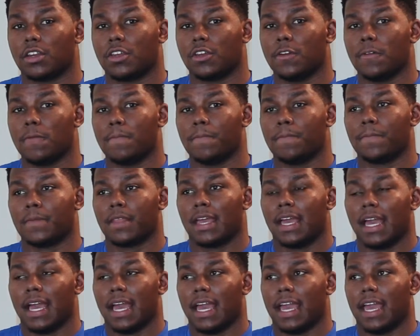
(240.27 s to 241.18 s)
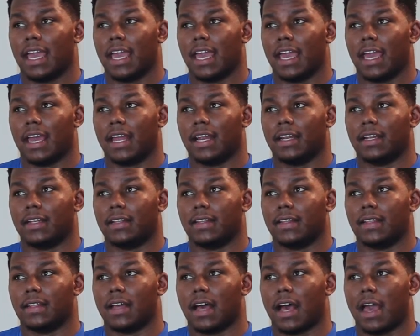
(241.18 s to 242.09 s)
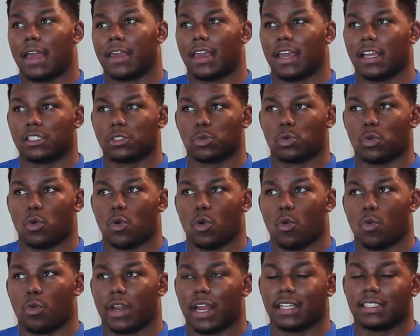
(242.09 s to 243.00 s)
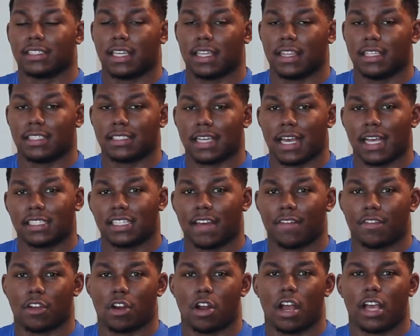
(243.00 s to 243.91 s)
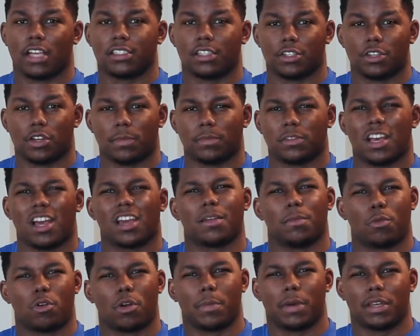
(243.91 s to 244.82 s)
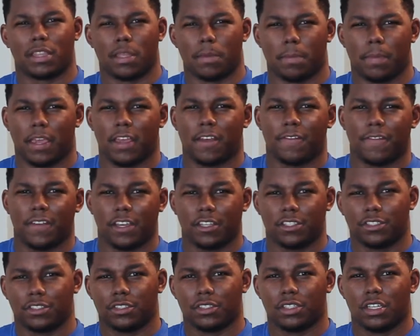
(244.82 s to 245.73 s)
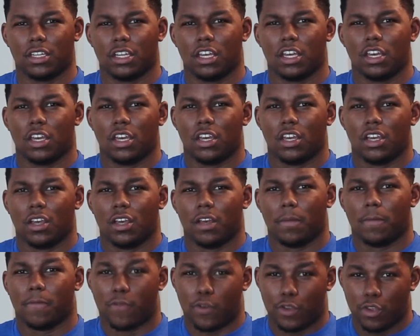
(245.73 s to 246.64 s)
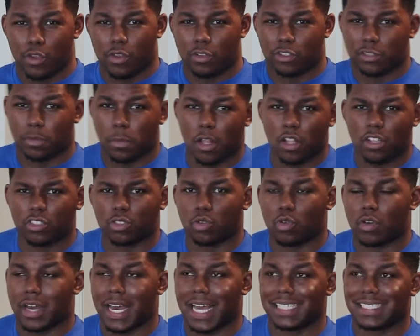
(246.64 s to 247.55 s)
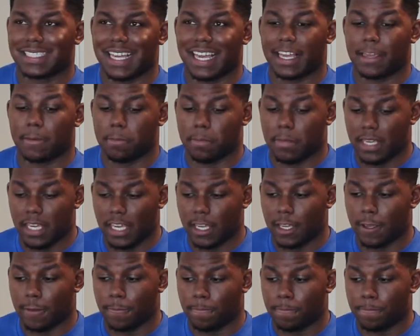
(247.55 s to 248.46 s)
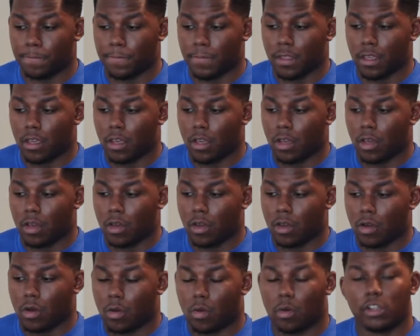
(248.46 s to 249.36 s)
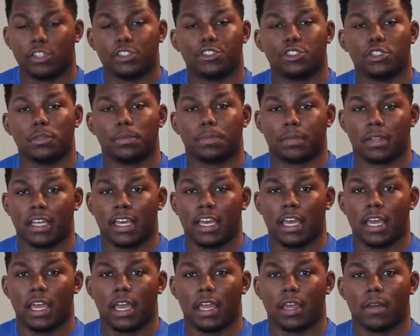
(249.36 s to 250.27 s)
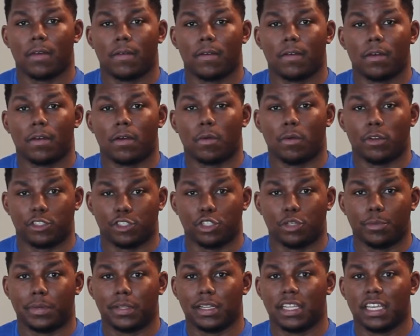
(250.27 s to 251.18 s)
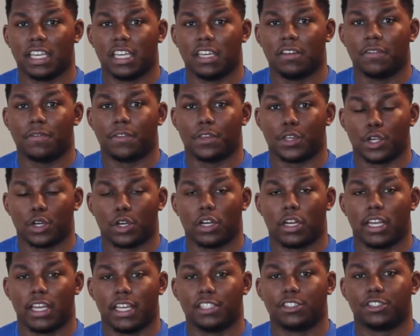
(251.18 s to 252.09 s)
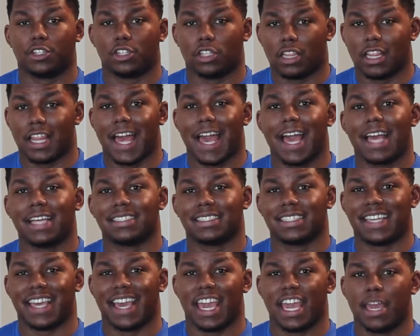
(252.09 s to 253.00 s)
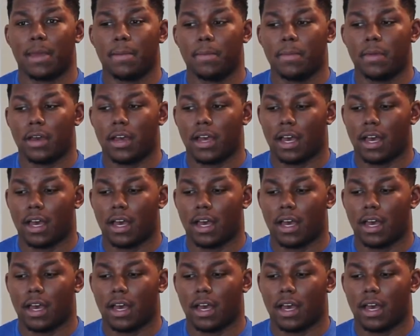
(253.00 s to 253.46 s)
you. And I guess when I say these guys have their eyes on you, I'm talking more about the big fish. For you smaller school guys like me, once you play what you believe is your last game